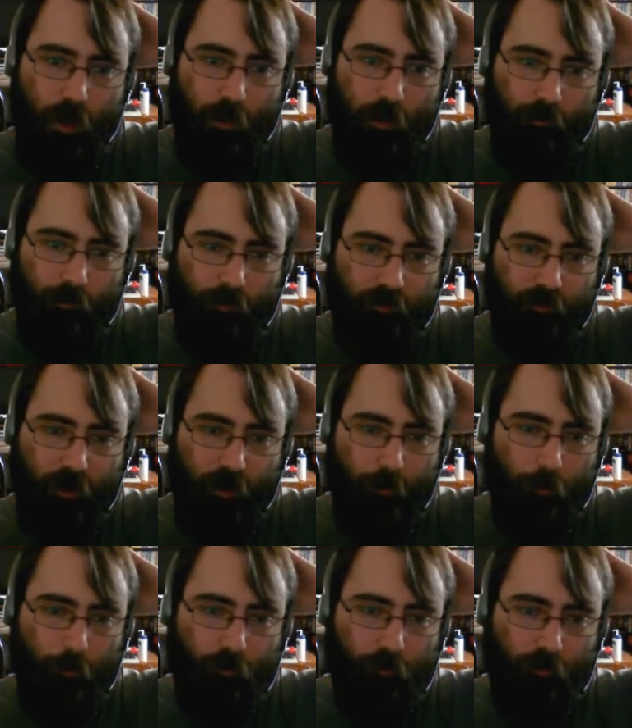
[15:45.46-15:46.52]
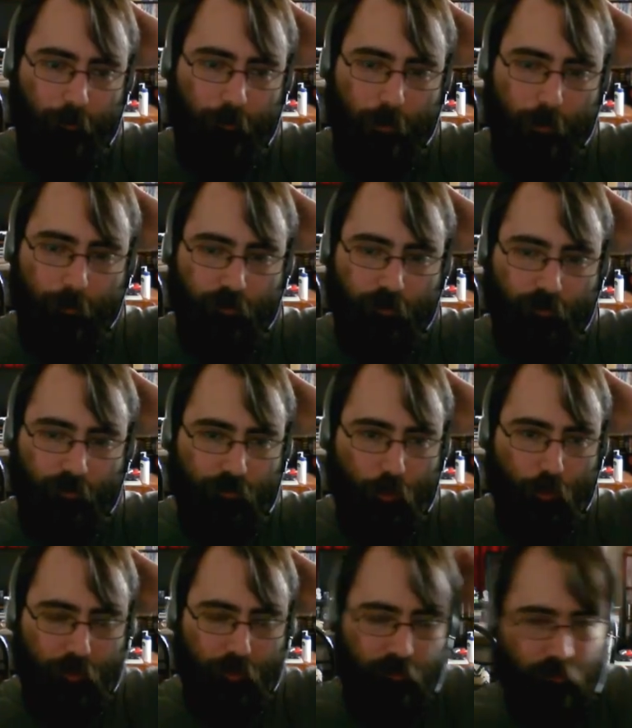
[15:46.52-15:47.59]
I like that it's animated with the little bubbles, even
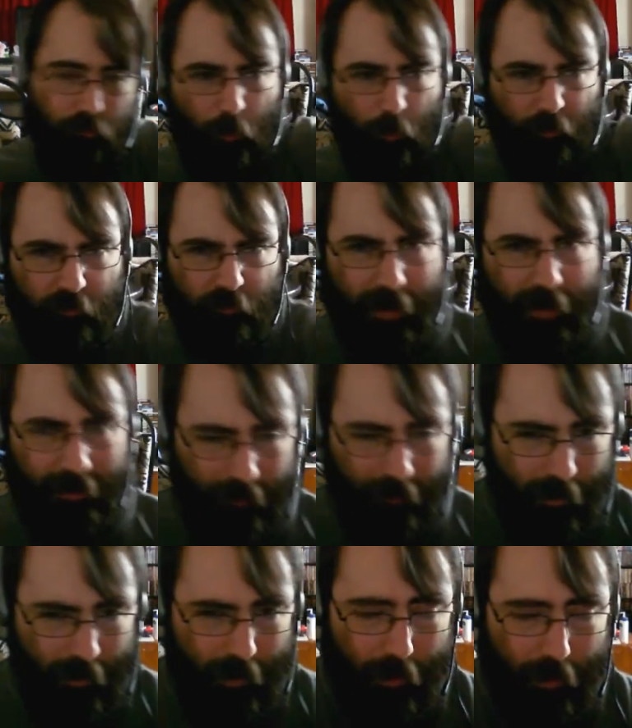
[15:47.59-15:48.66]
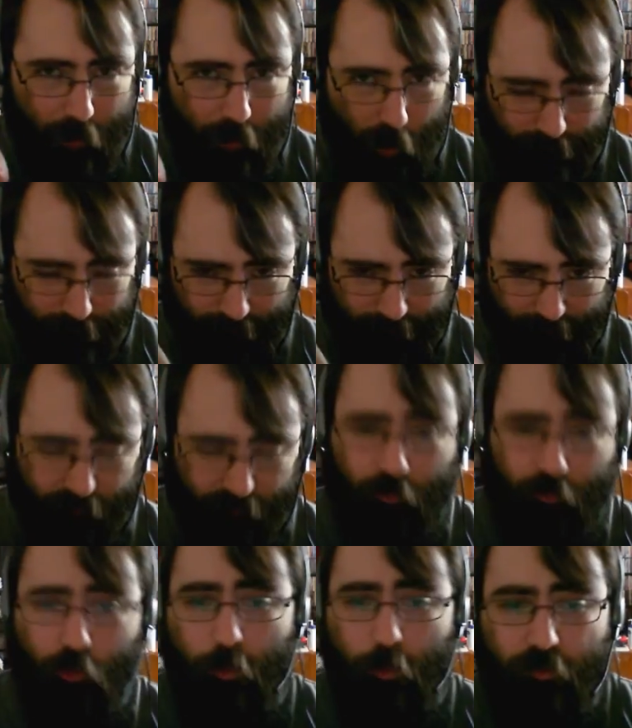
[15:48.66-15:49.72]
though it's so, like, static. And the art's nice,
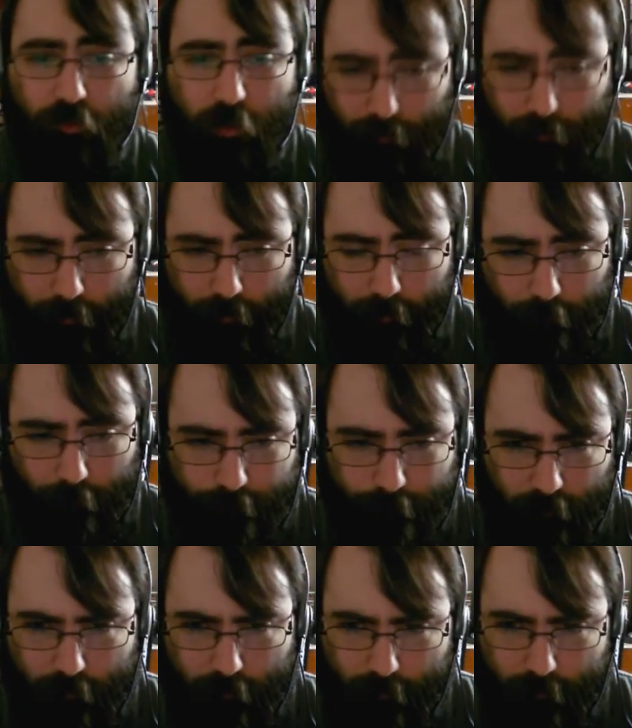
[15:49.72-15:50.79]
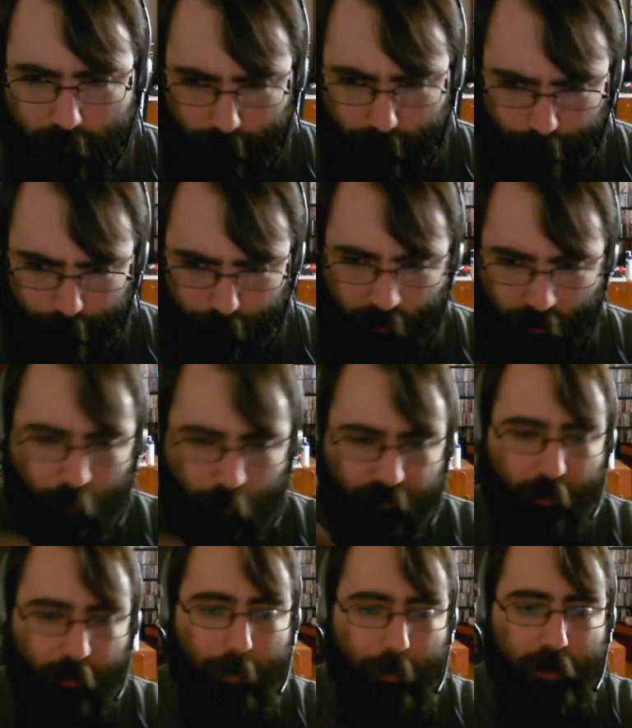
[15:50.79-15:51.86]
too. It's like,
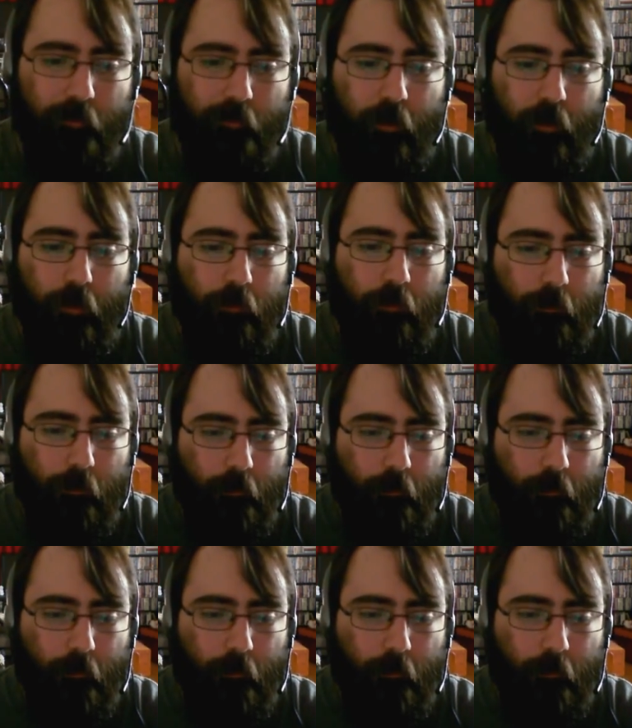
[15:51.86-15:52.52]
almost like a painting.